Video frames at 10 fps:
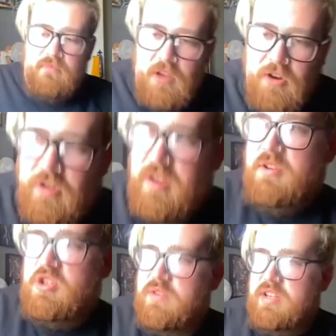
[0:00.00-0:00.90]
her
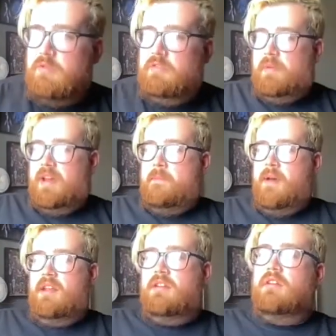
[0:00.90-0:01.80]
image was owned by a
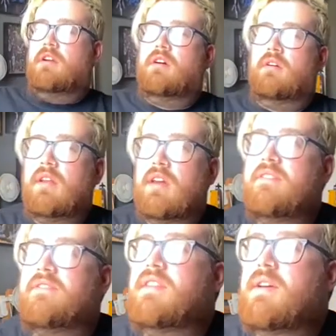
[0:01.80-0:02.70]
man her whole
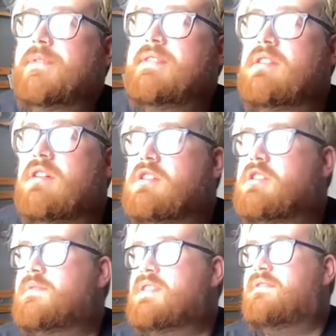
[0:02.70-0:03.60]
life, and that was all
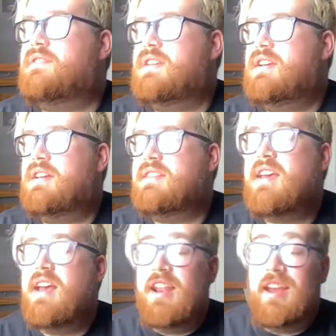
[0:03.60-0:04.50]
she was ever seen as.
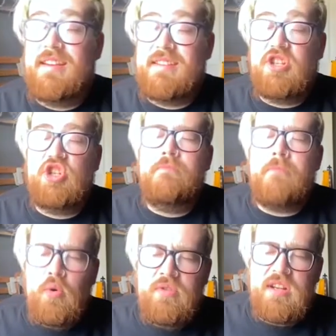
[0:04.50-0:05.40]
Like I said, she
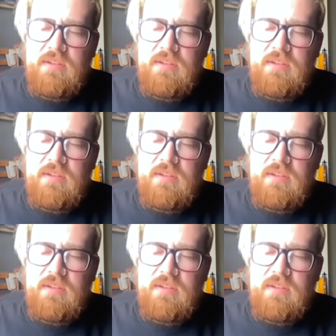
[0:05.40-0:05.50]
mostly